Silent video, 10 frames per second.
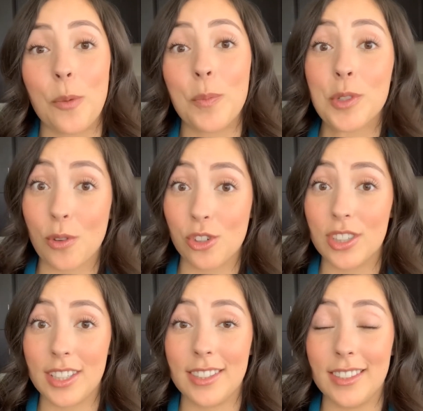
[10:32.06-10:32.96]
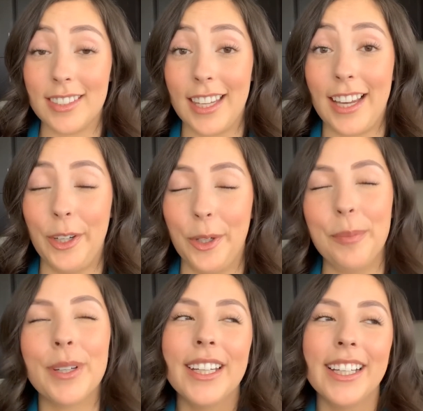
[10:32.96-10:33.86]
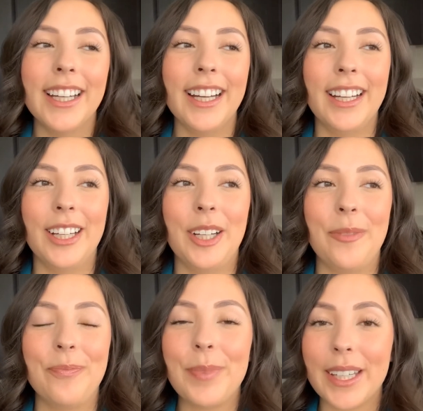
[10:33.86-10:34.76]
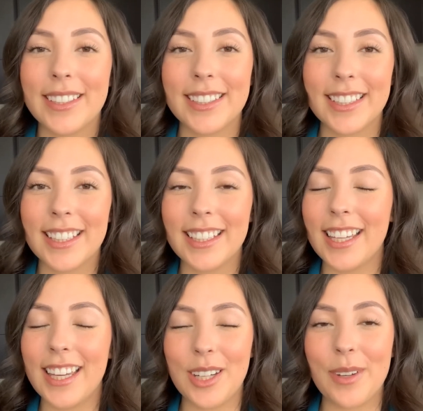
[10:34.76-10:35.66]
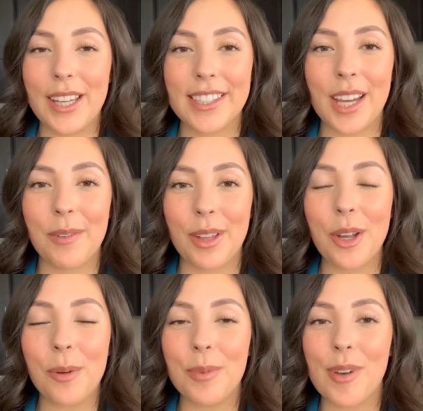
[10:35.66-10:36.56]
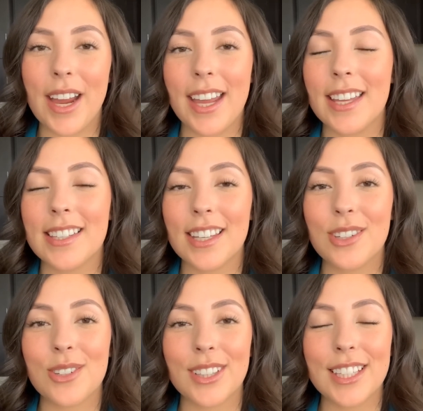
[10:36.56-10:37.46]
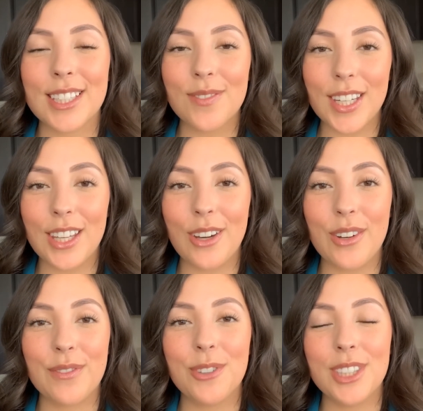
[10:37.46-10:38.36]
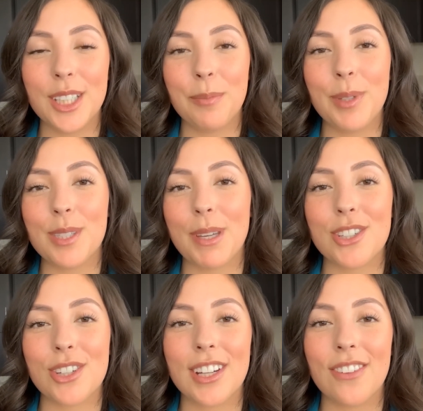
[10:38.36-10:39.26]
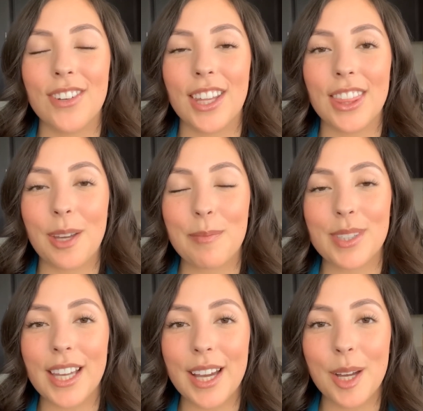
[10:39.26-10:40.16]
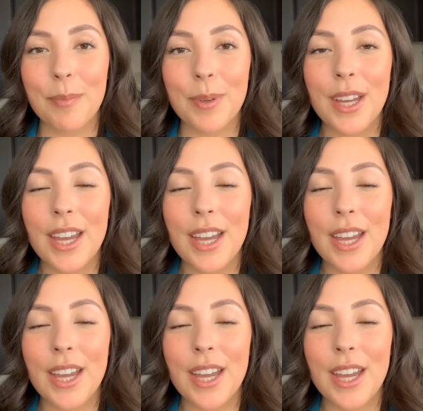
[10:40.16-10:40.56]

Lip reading: social distancing, I hope. But anyways, I really hope you guys enjoyed this video. If you did, please make sure to give it a thumbs up.